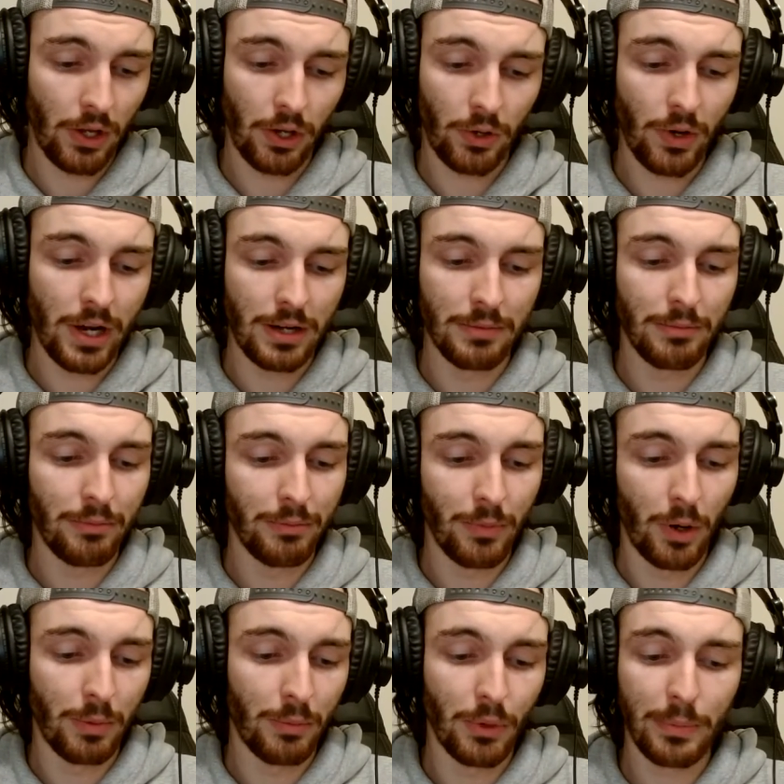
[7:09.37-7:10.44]
great.
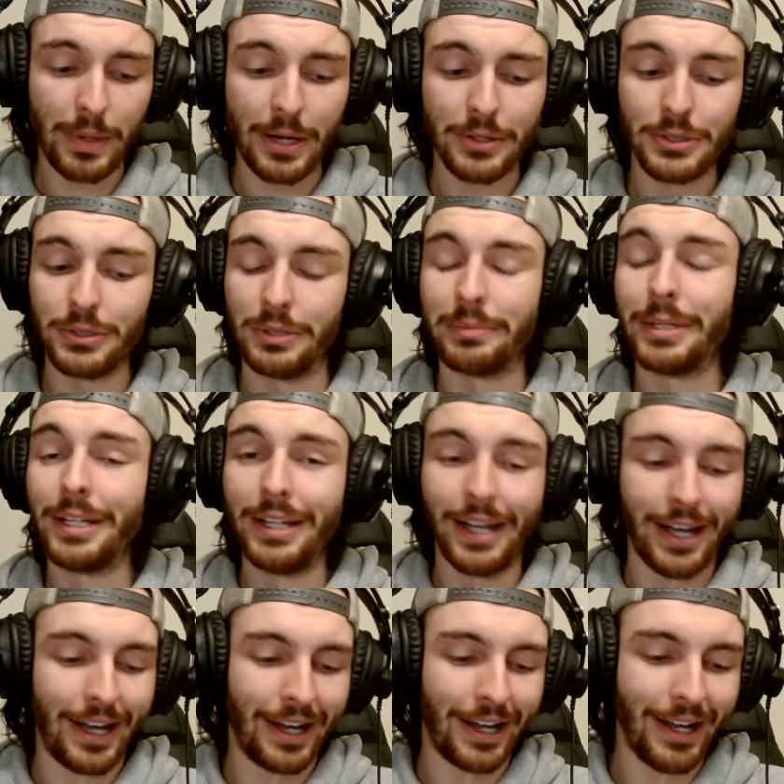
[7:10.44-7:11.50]
More power to
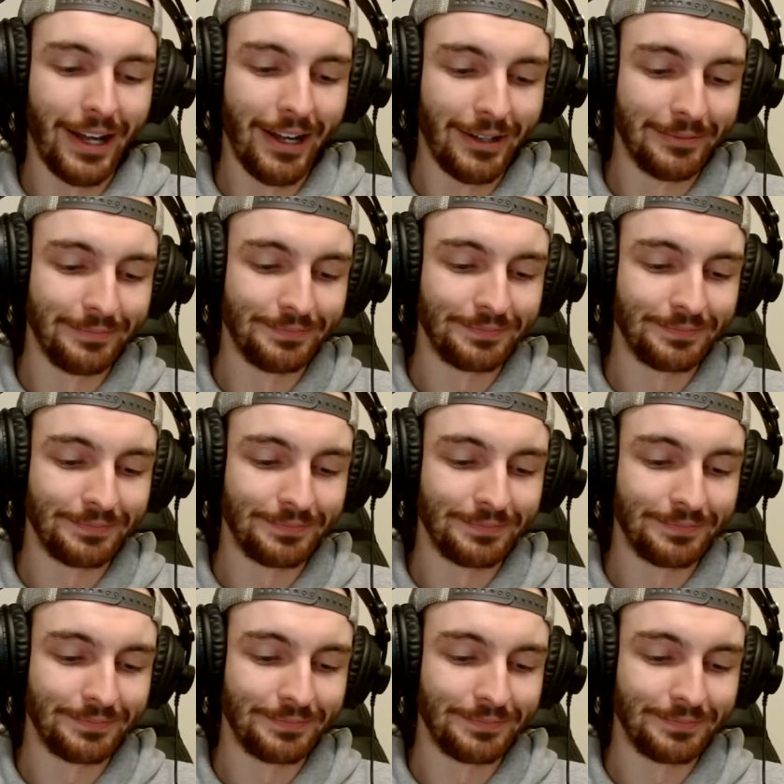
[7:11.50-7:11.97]
them.